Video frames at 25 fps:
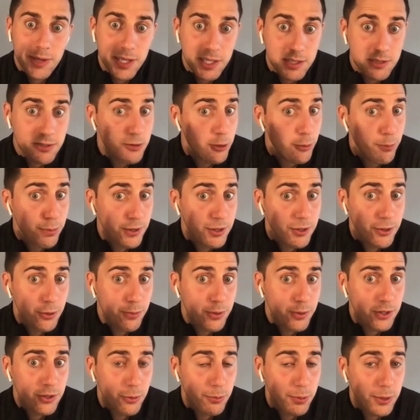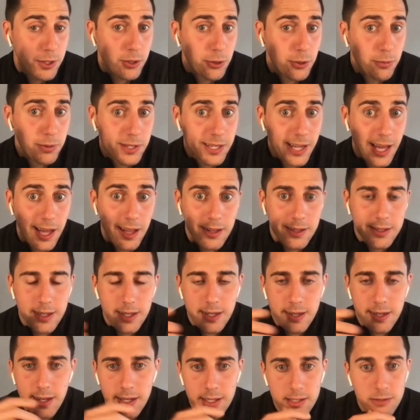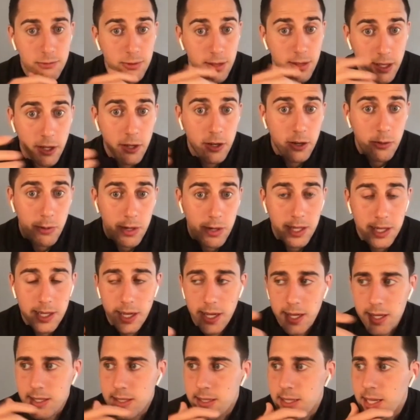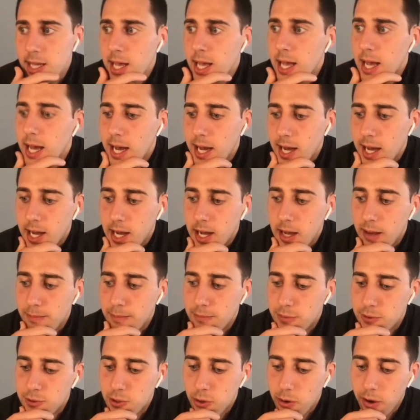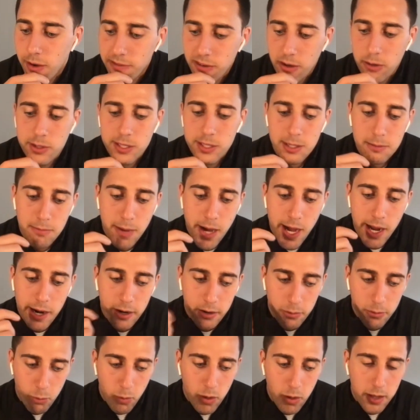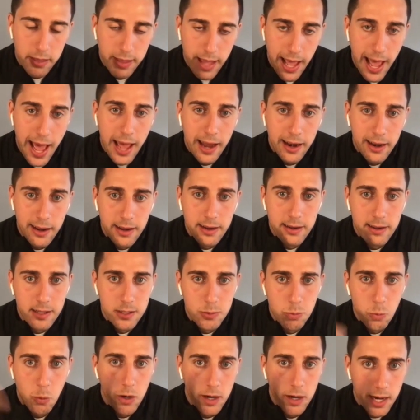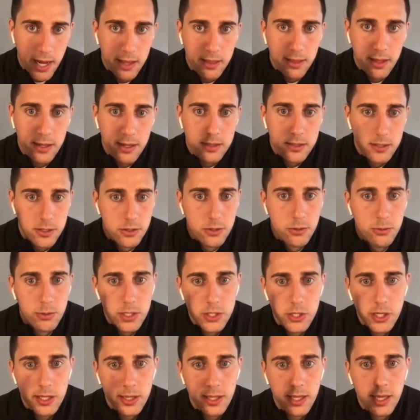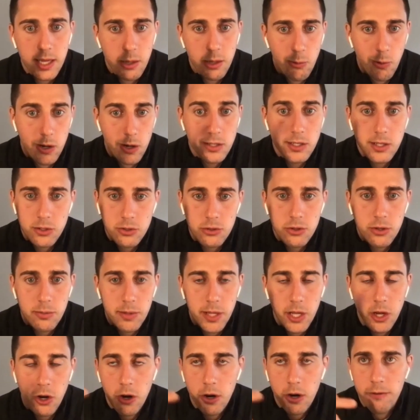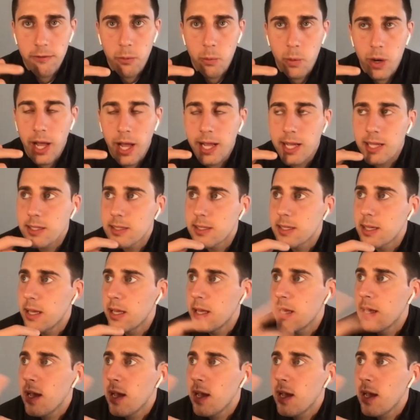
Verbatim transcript: He's super, super, super, super talented and he's really good at what he does. Um, so I've always admired one, that and his work ethic too, which I think he worked extremely hard from what I can see.